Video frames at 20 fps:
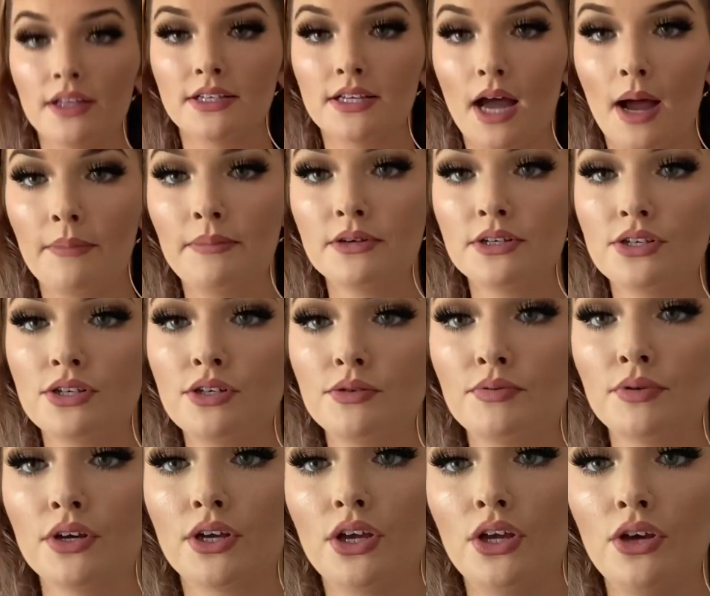top is
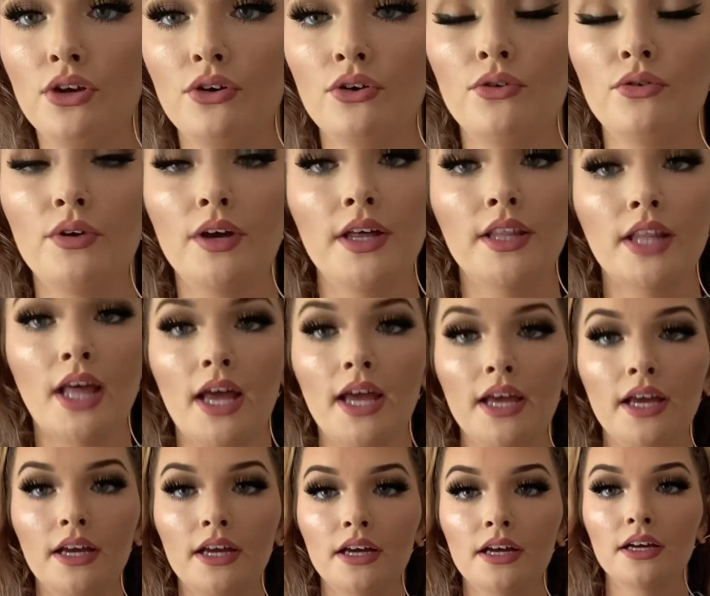super cute and
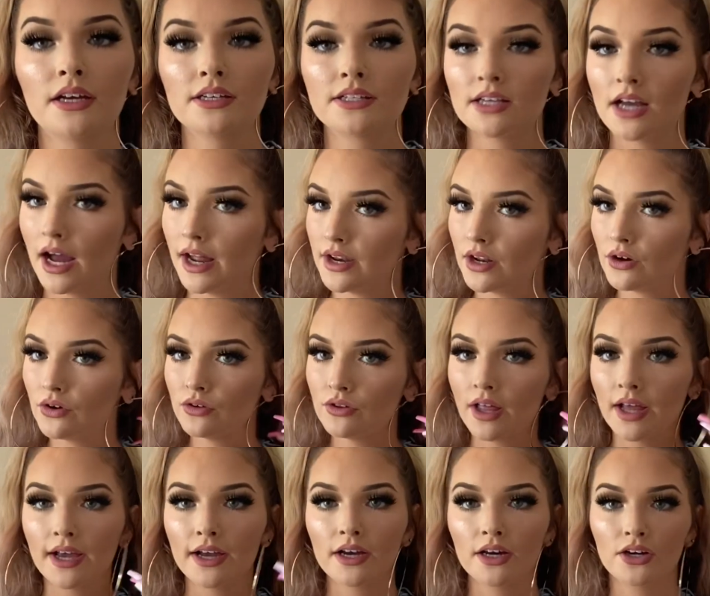like, I know
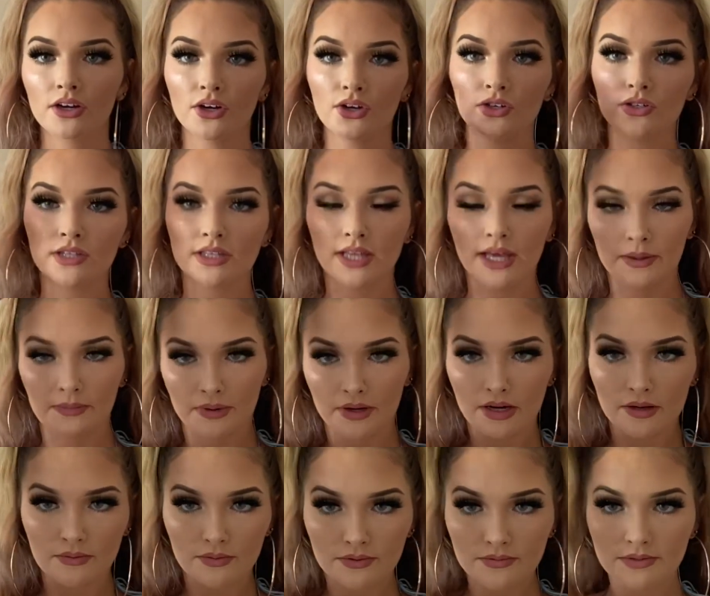like girls with like
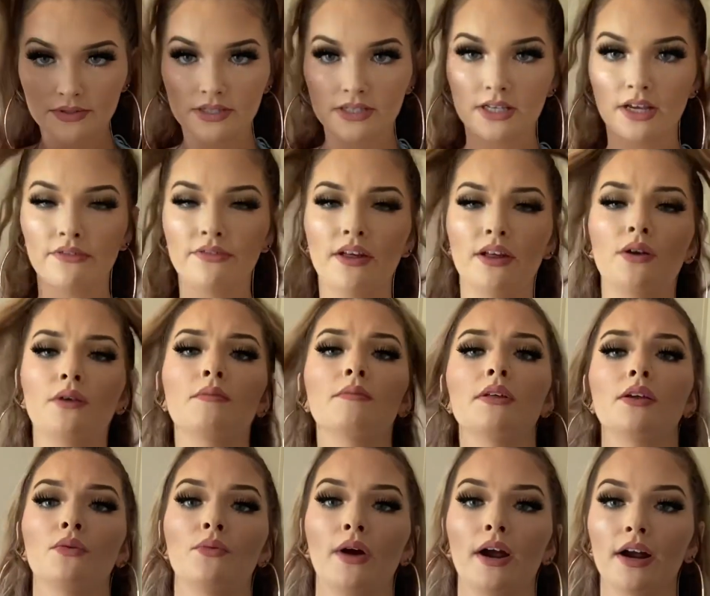bigger boobs and stuff, they
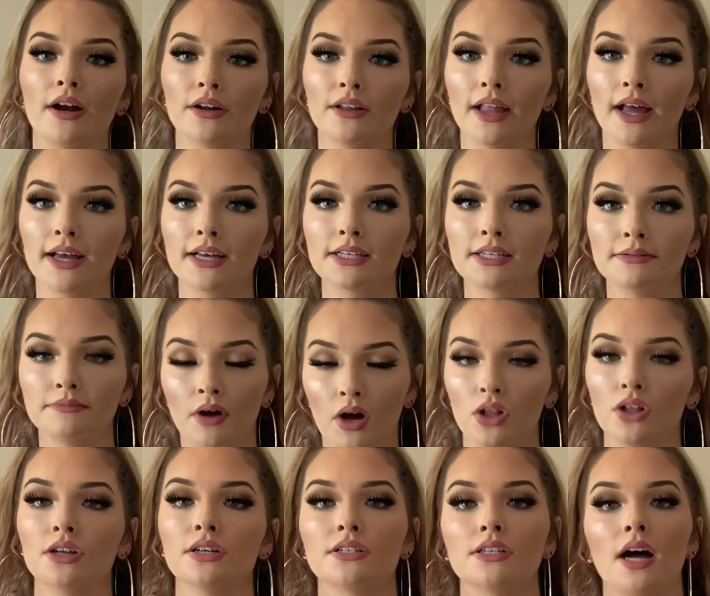normally wear like
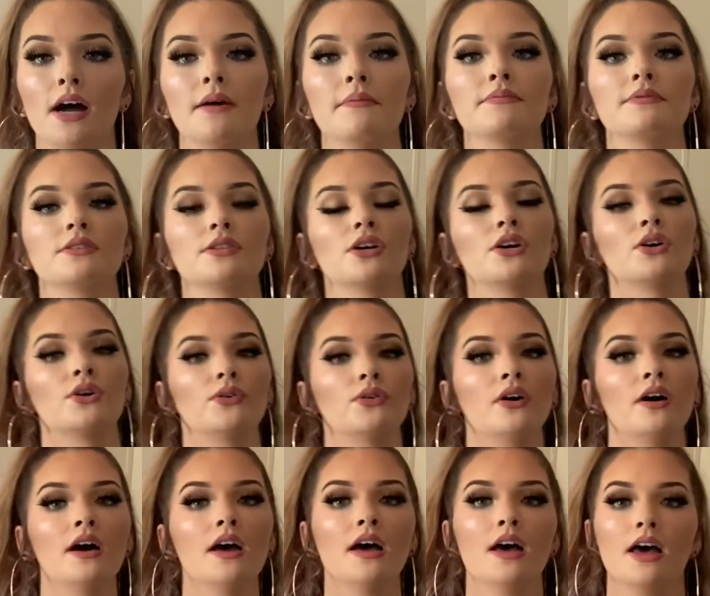smaller tops. So
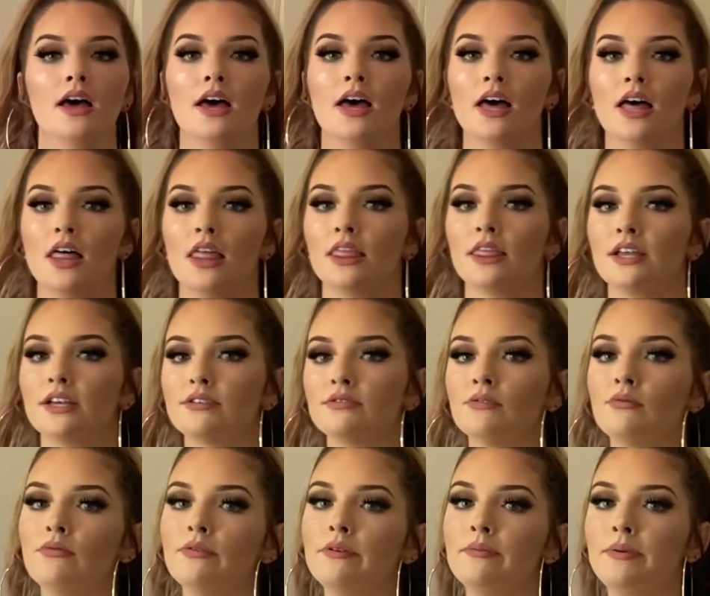this
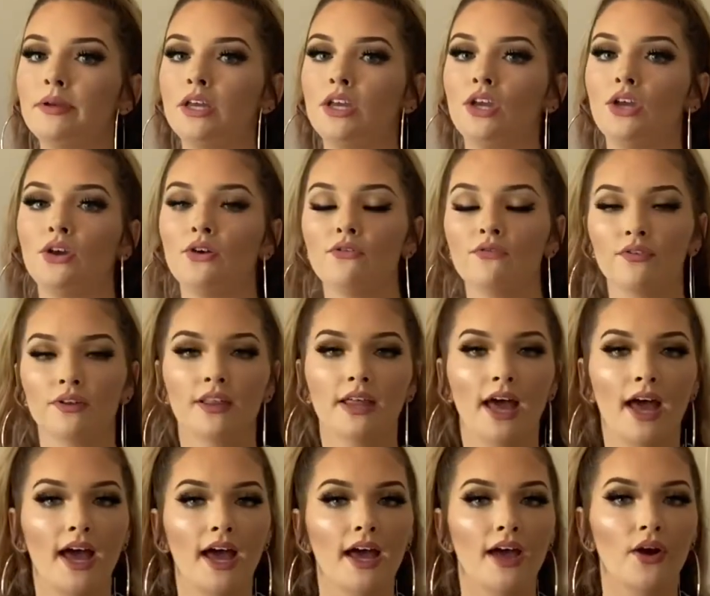one would be cute for
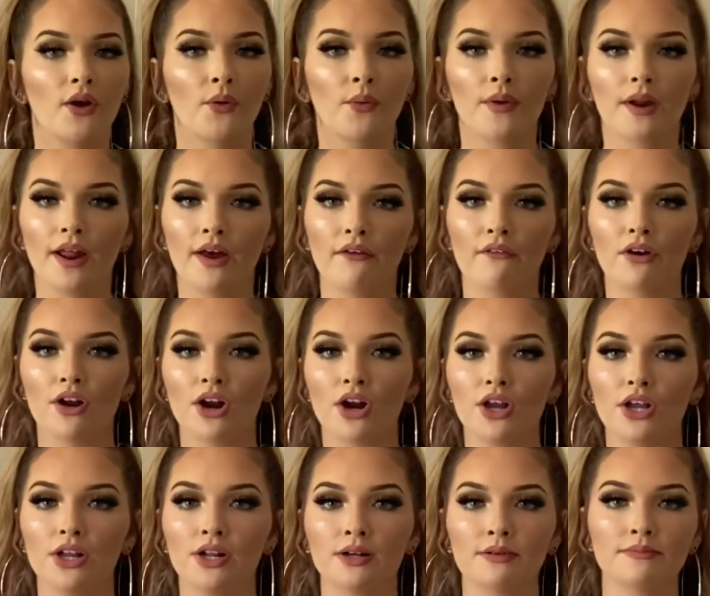that or whatever,
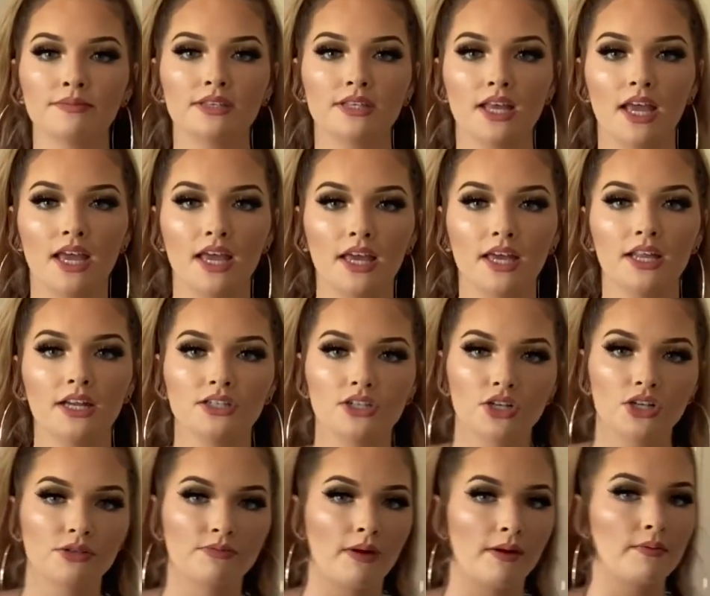you know what I'm saying? It
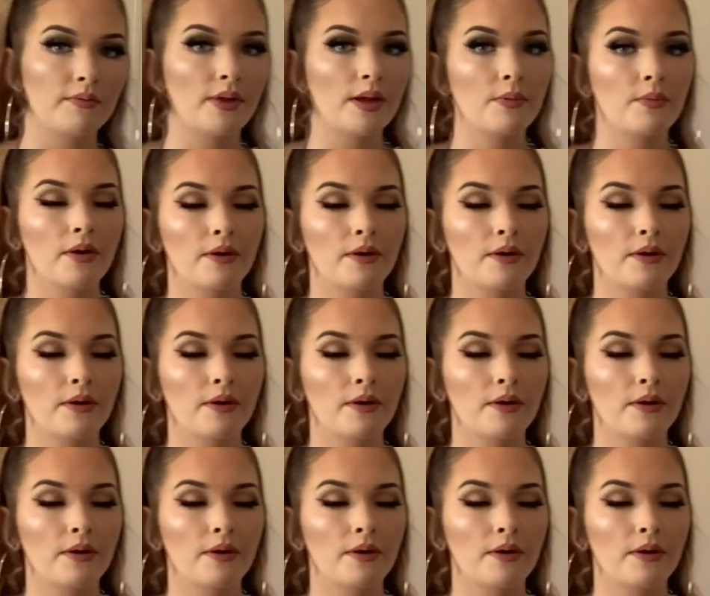shows my Playboy